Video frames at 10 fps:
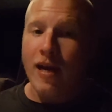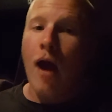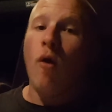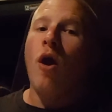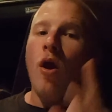
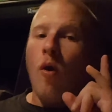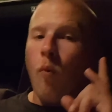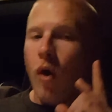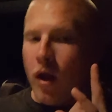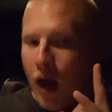Now,
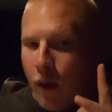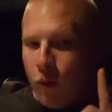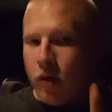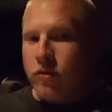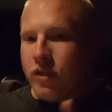what I
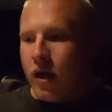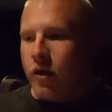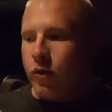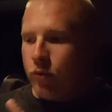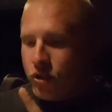will tell
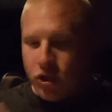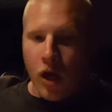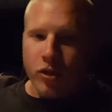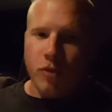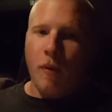you
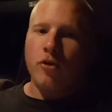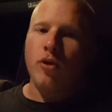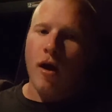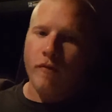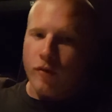sucks about
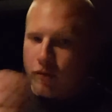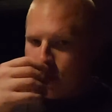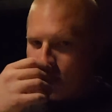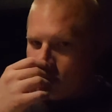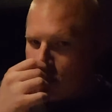
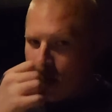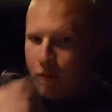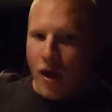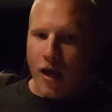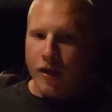driving this
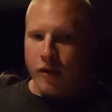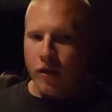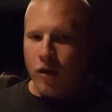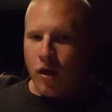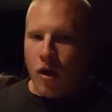automatic,
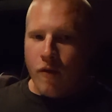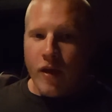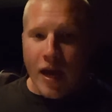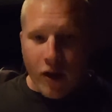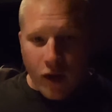
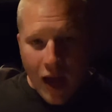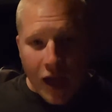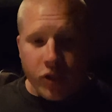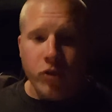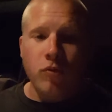the
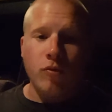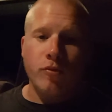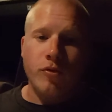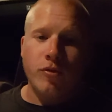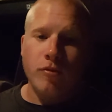
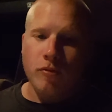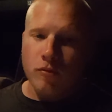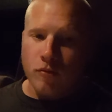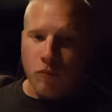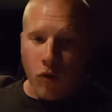Internationals,
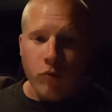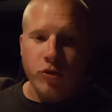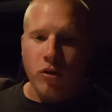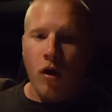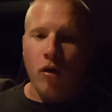the Pro
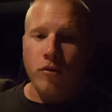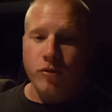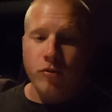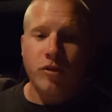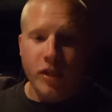Stars,
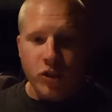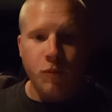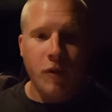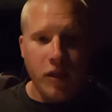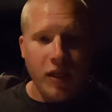those
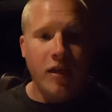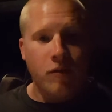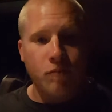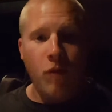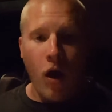10-speed
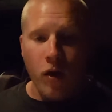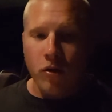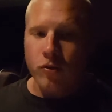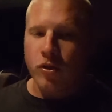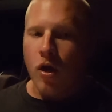Eaton
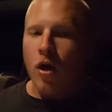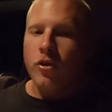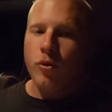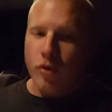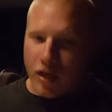autos,
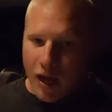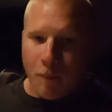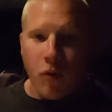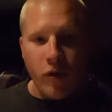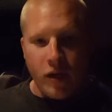you can
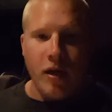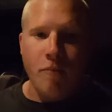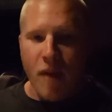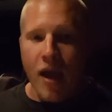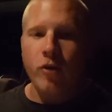put it into
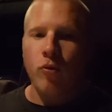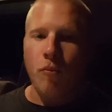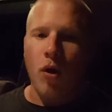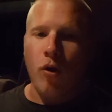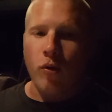manual
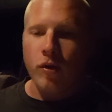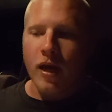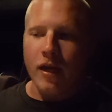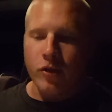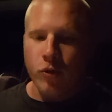mode
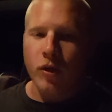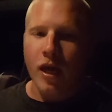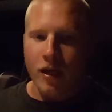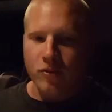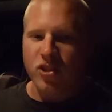and you
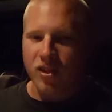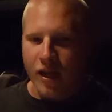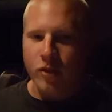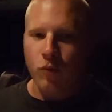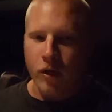can
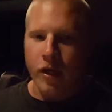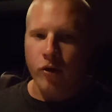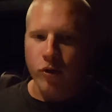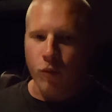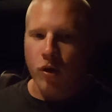select what
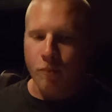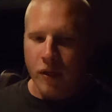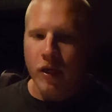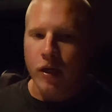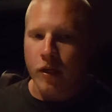gear you want to
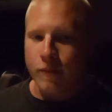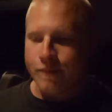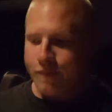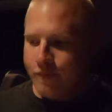be in.